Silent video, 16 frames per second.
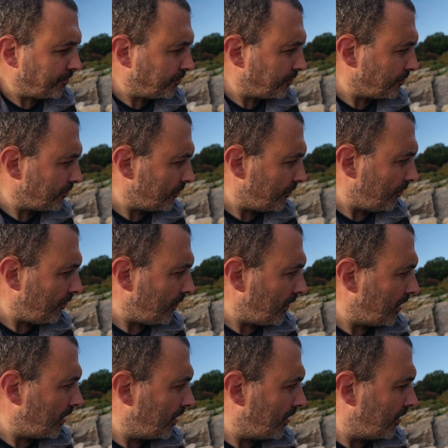
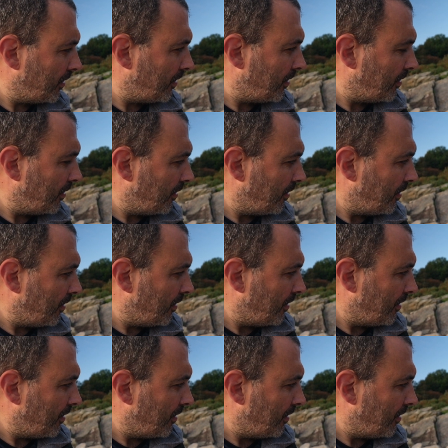Nobody speaks.